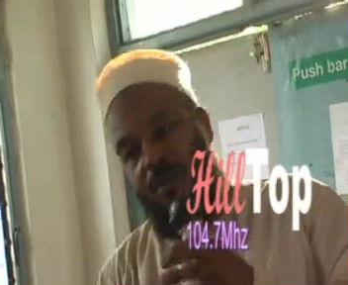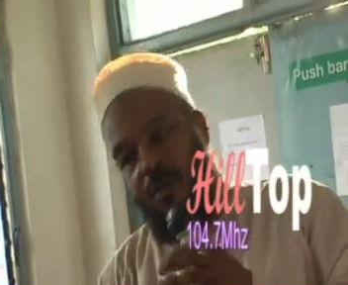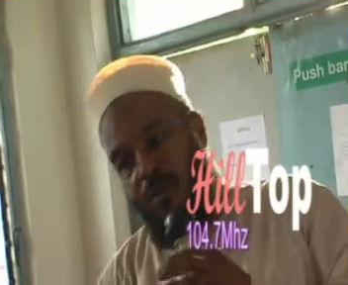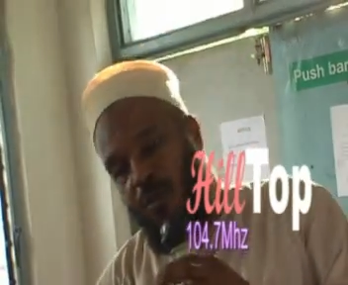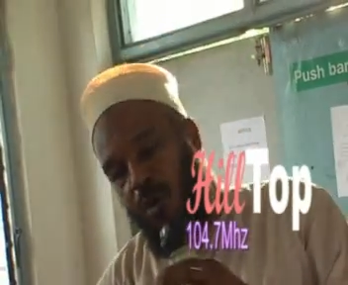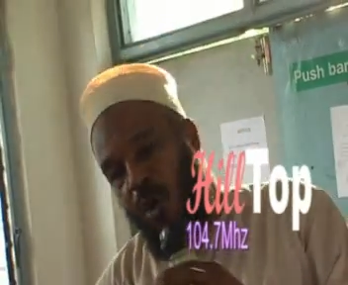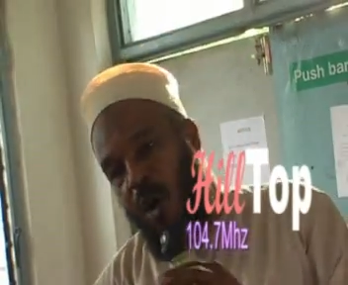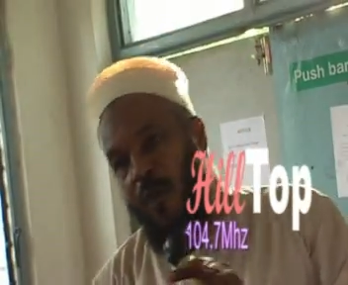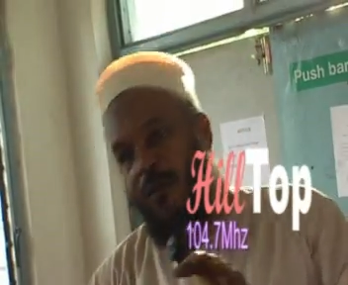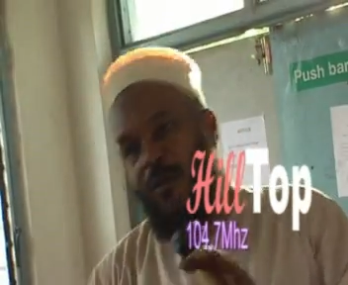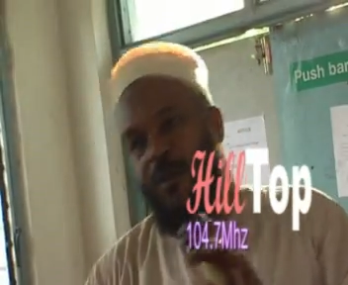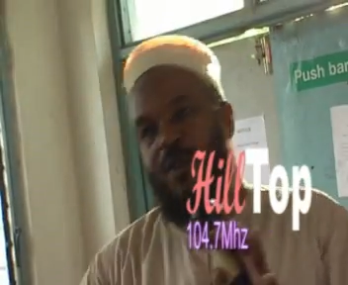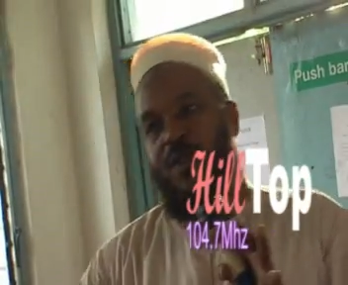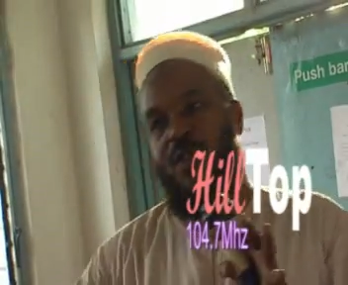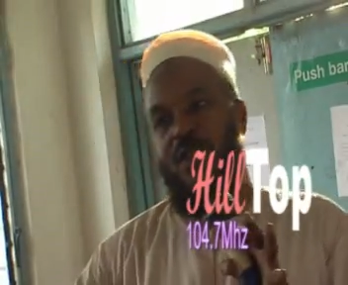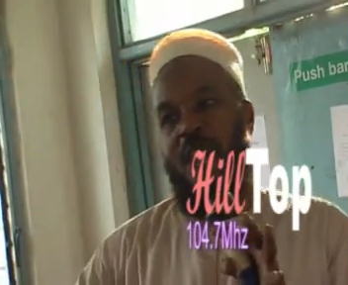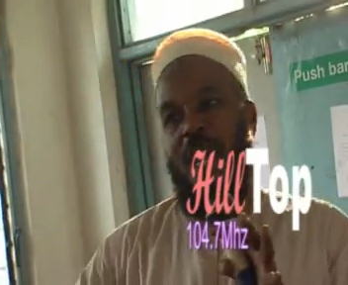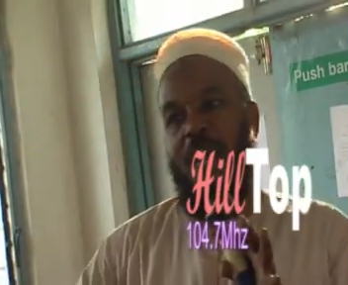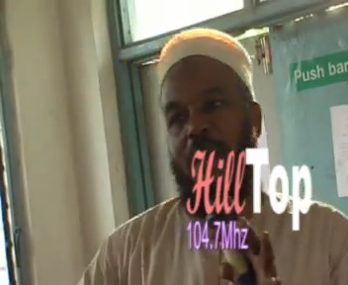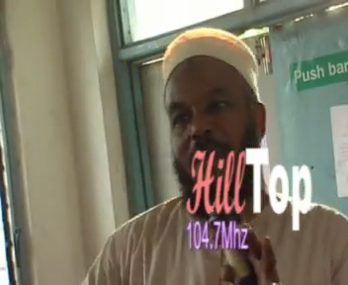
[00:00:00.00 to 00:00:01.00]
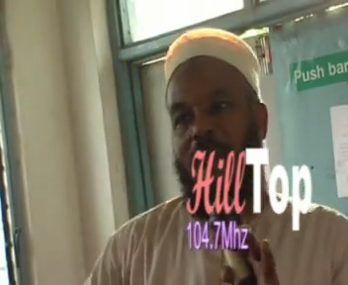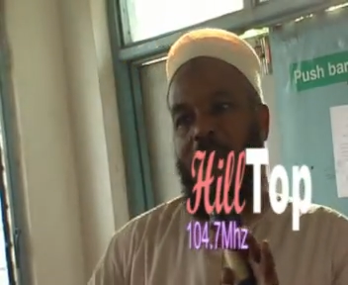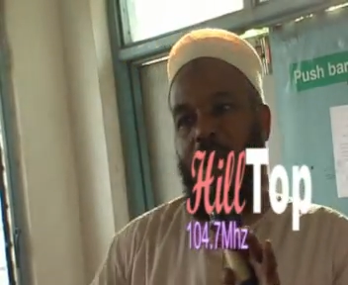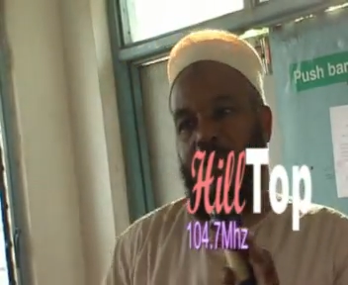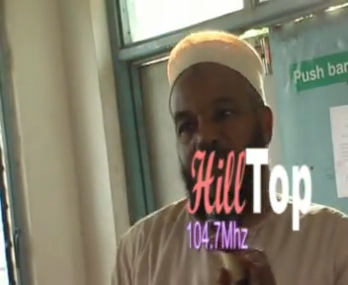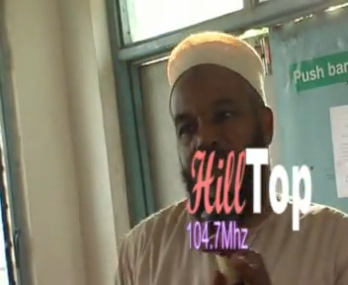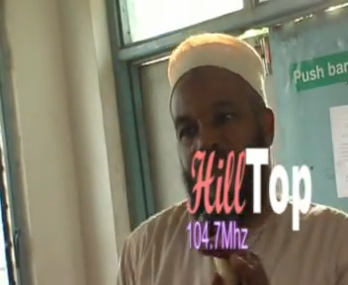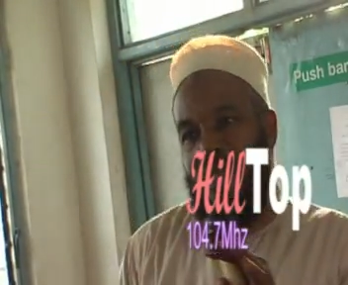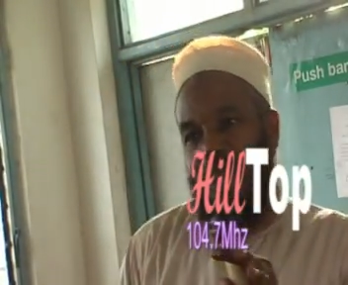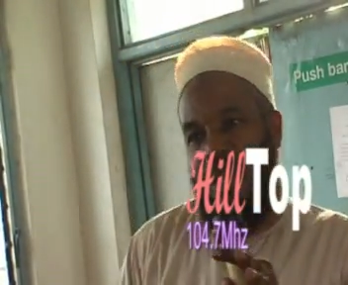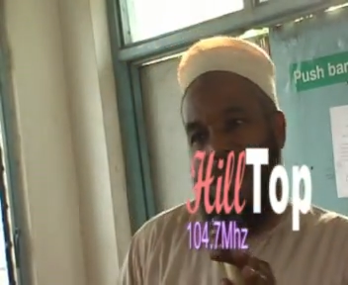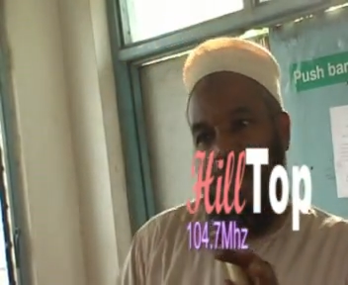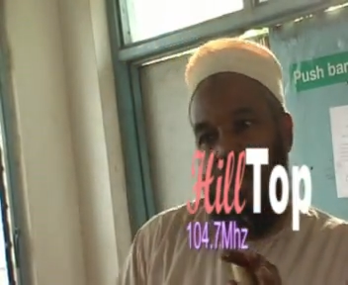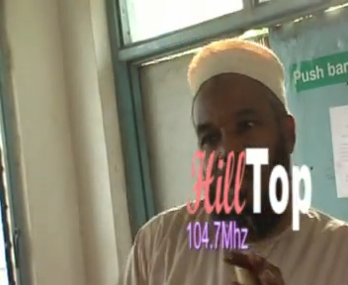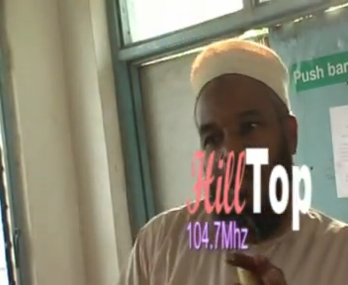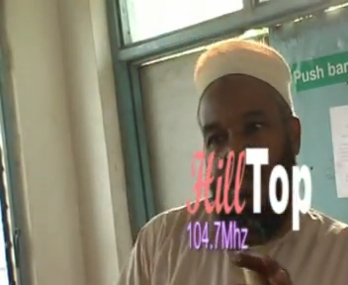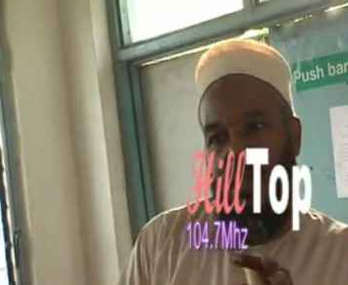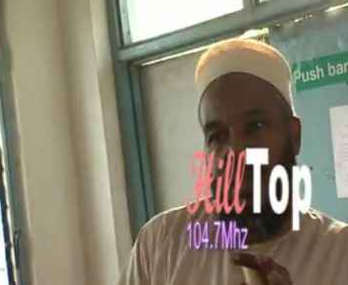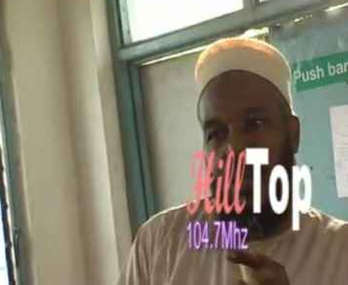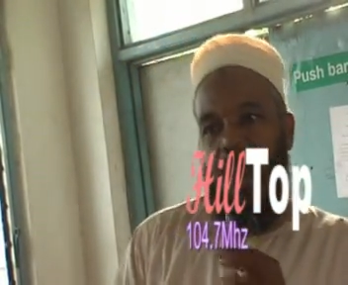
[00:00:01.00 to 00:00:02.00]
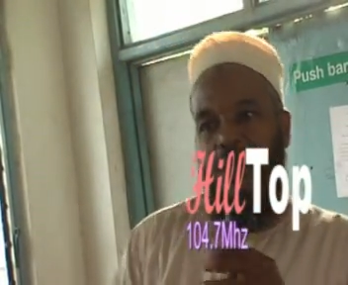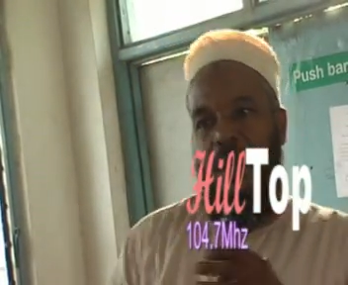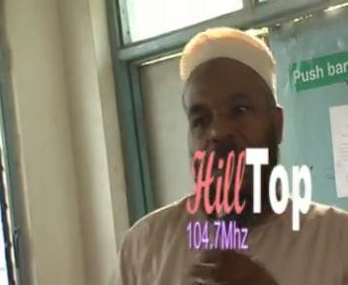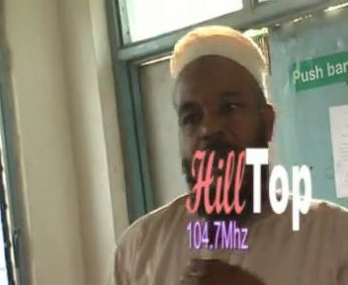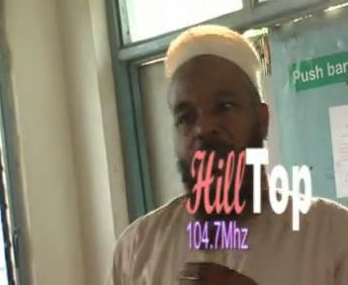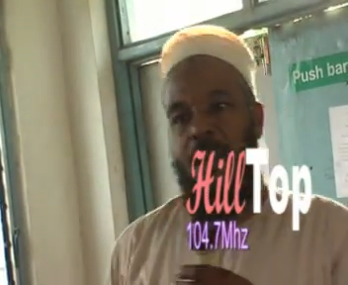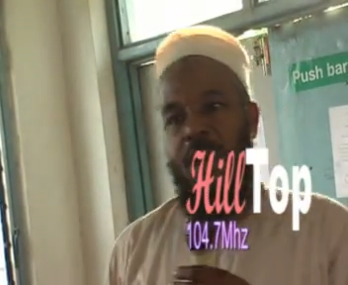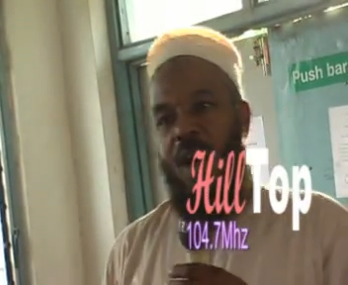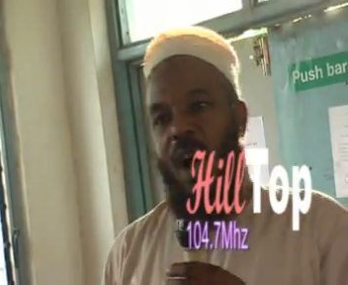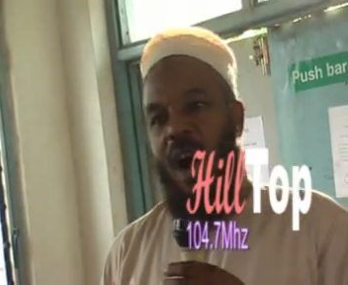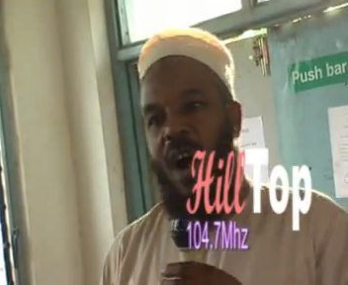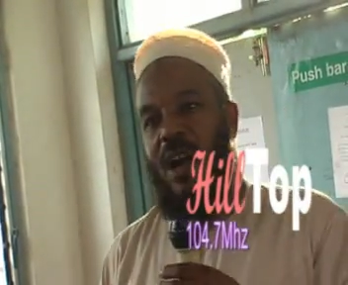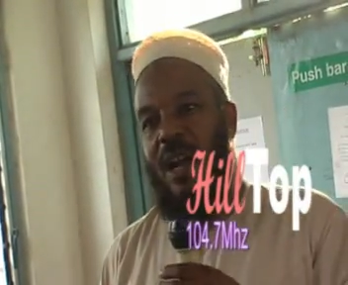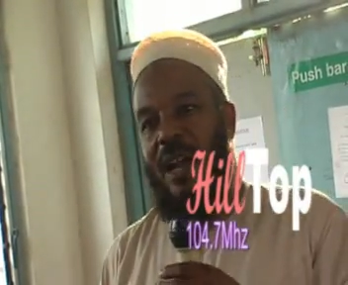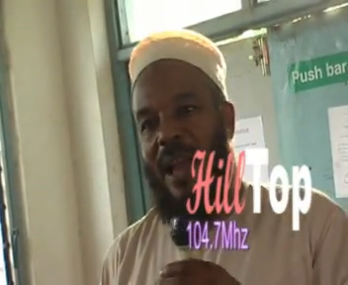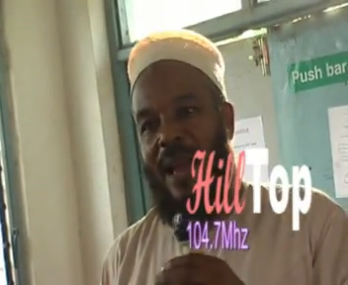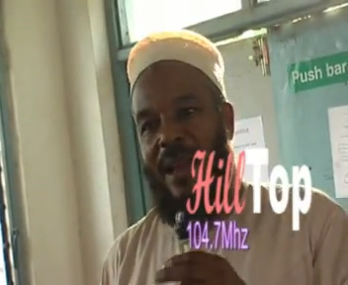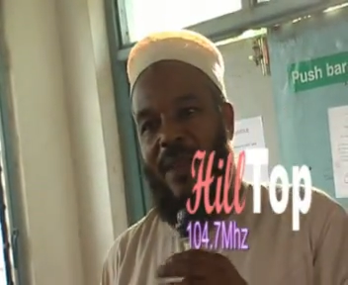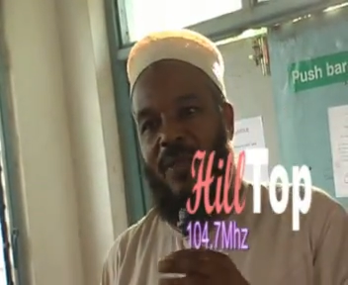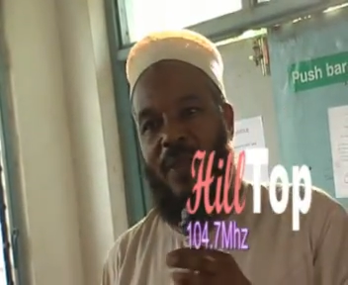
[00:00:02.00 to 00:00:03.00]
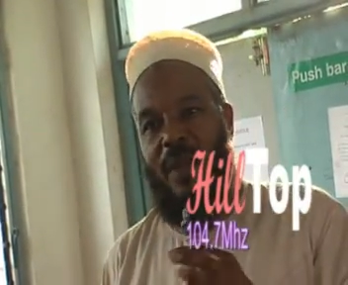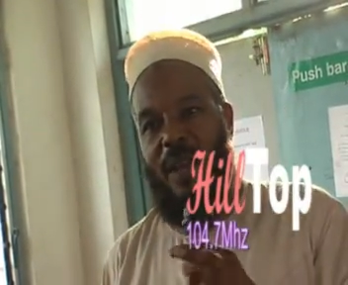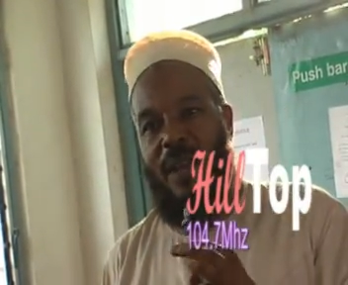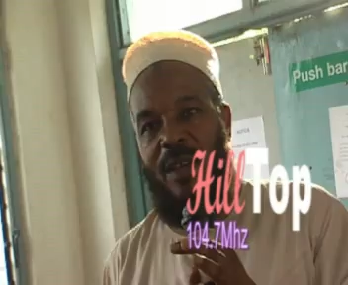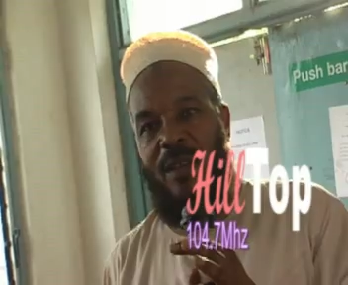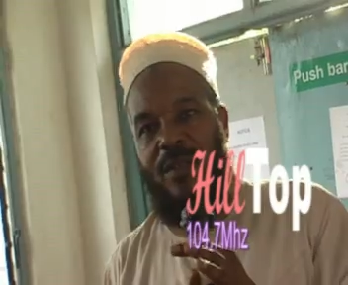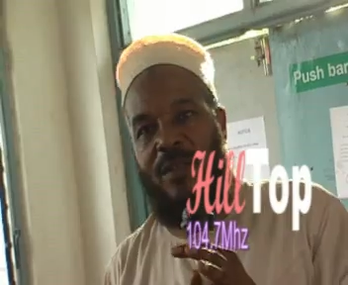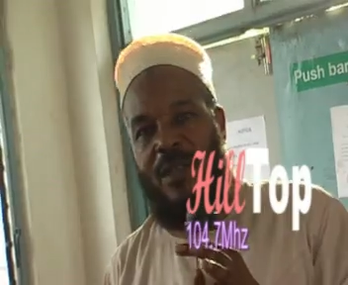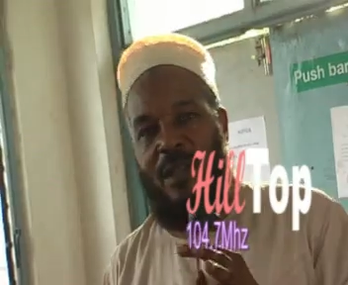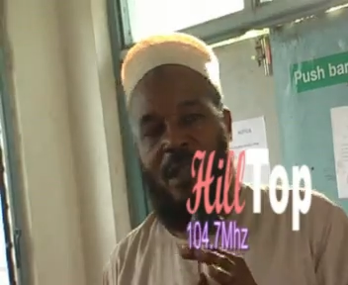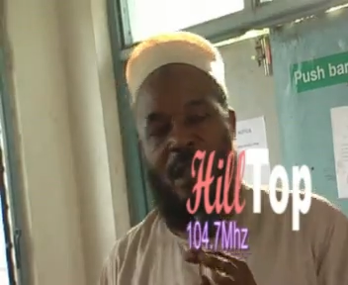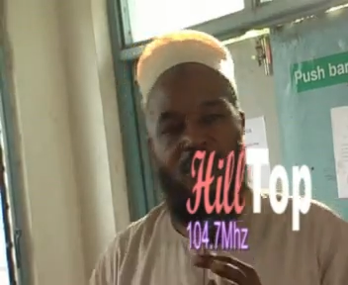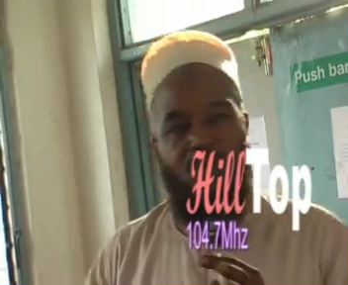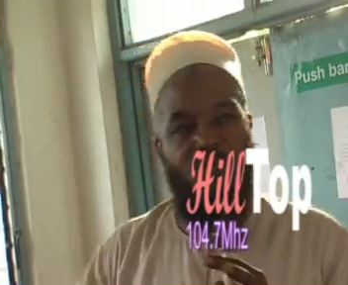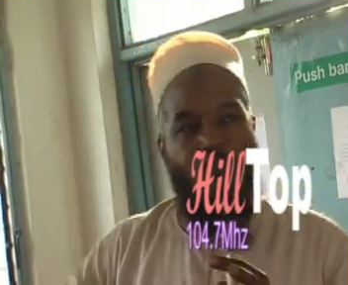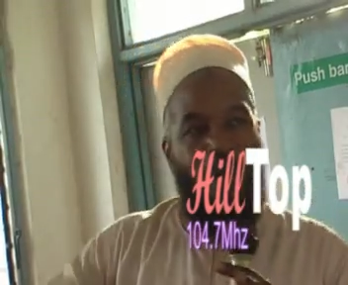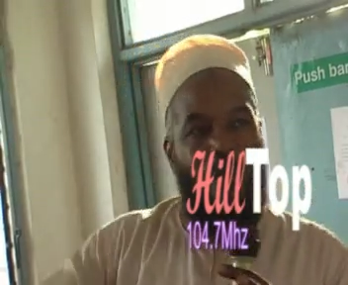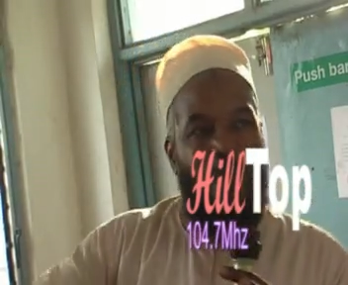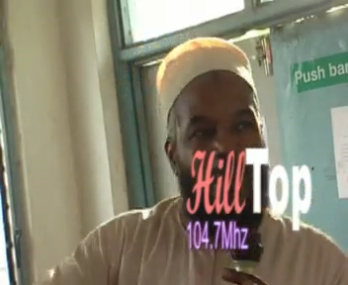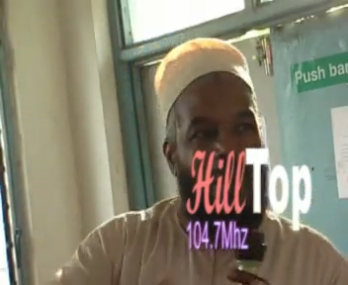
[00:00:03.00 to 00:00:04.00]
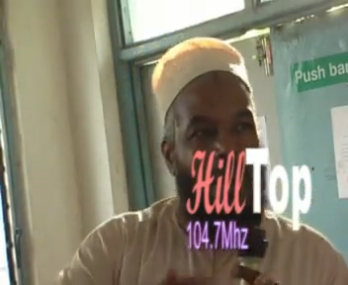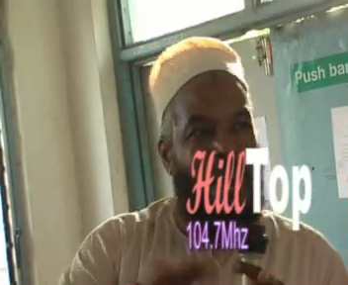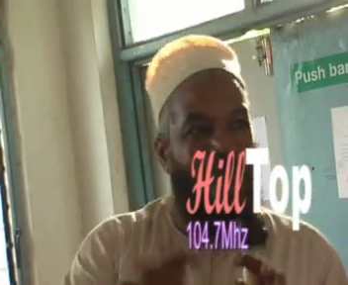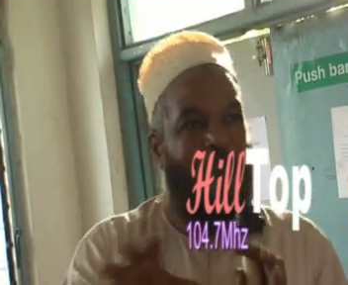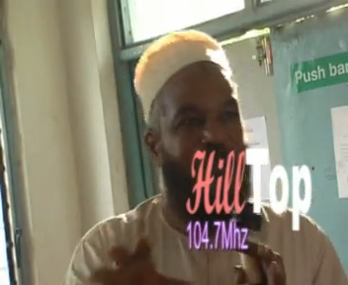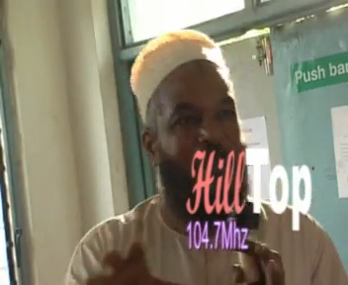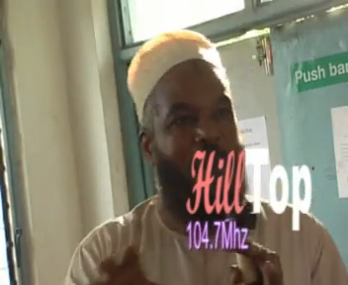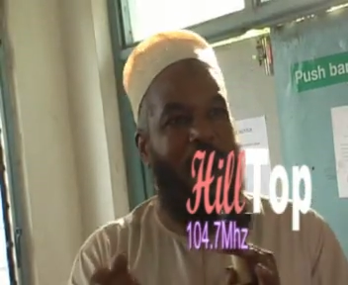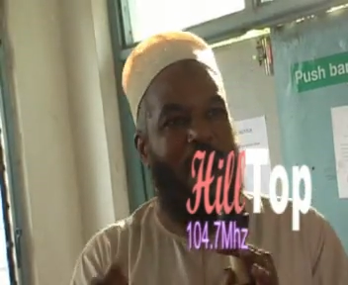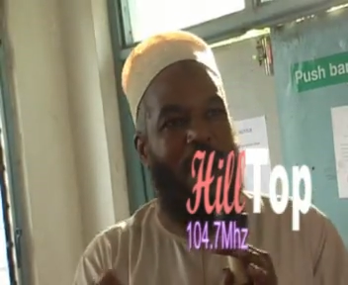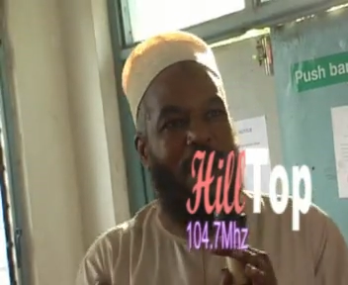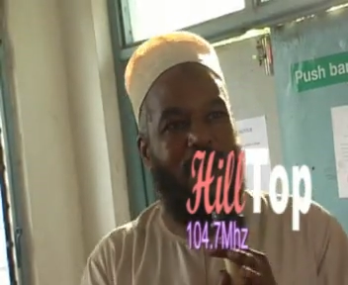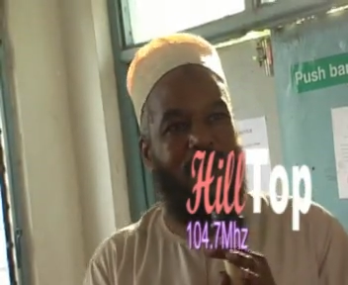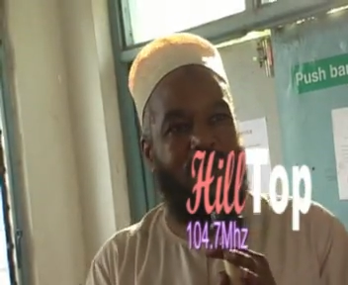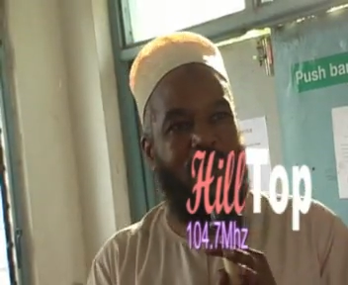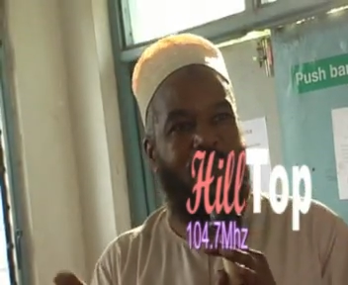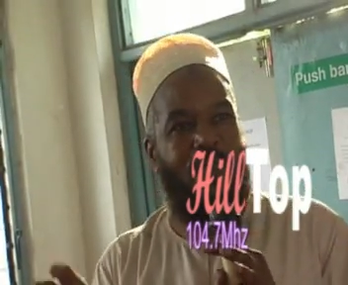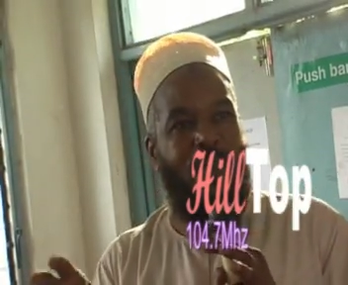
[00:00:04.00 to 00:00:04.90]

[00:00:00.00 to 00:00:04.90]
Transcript: rovers came out, these little car-like things, and they drove around Mars,